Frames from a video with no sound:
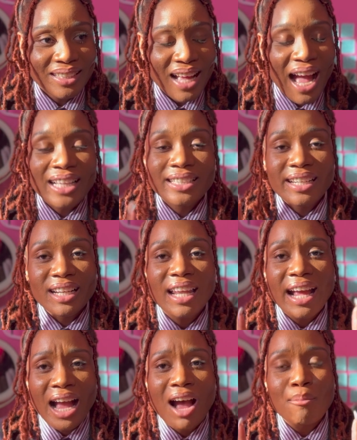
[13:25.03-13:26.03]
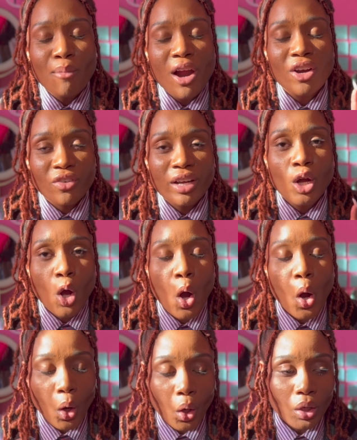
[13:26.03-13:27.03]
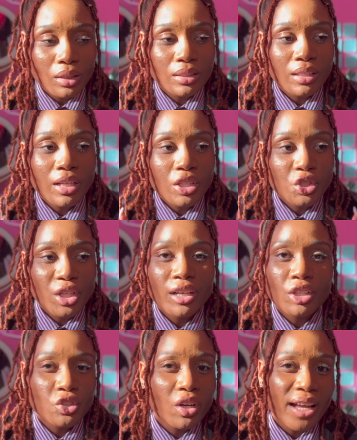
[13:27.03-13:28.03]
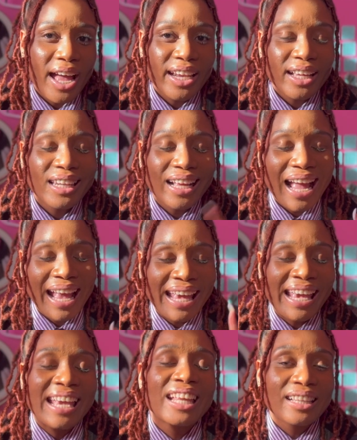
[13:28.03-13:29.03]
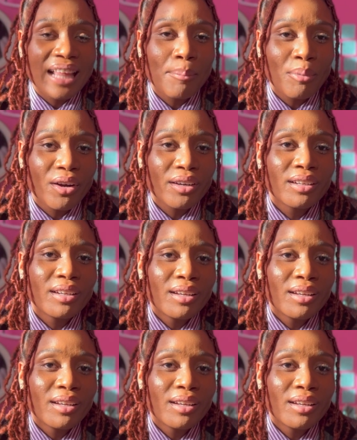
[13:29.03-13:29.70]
I didn't like how Margaret called Jen a drug addict. Like, I hated that part.